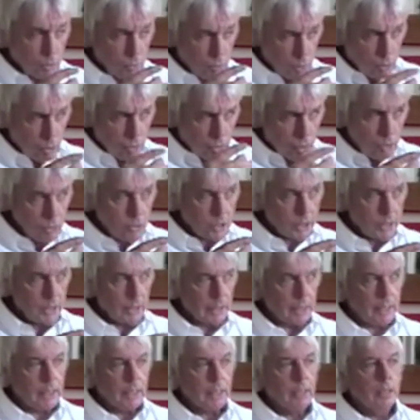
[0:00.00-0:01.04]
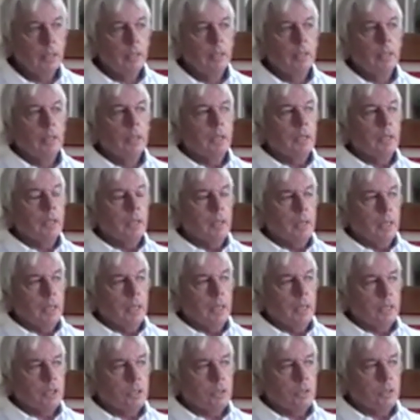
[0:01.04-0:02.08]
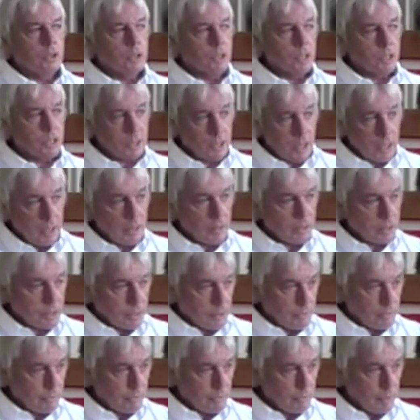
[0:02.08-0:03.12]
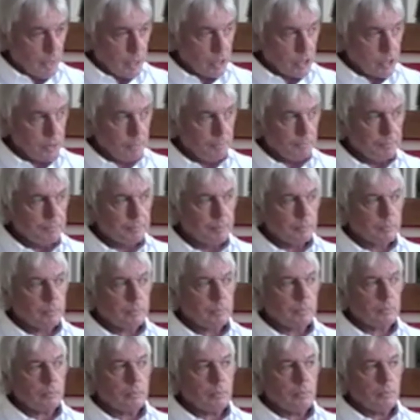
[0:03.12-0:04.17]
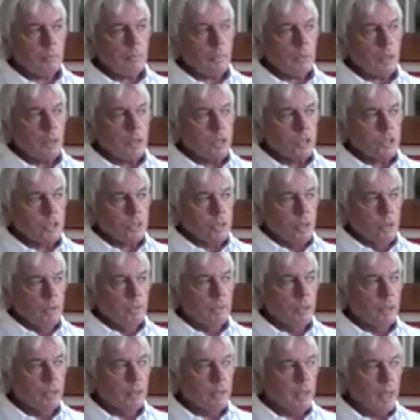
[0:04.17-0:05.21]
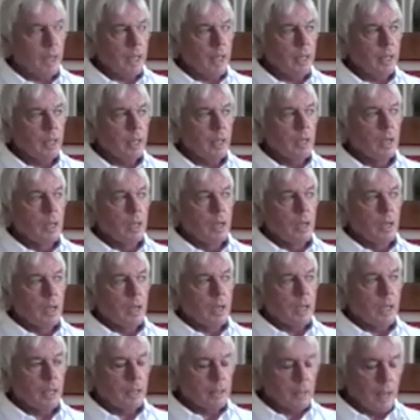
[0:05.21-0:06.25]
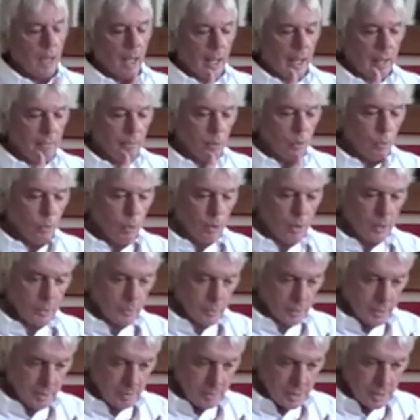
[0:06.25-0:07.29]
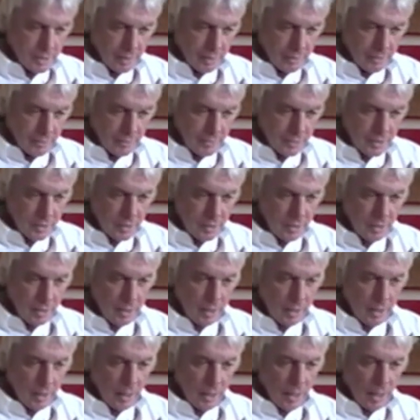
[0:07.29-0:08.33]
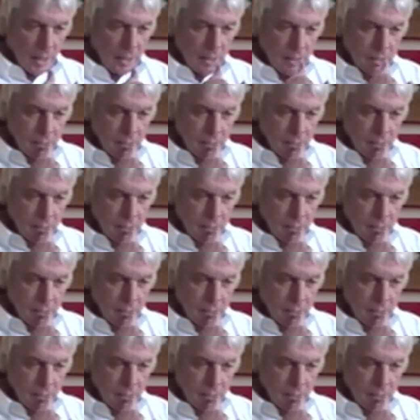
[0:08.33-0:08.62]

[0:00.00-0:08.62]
crucially, need to see this information so that they can have a word with themselves and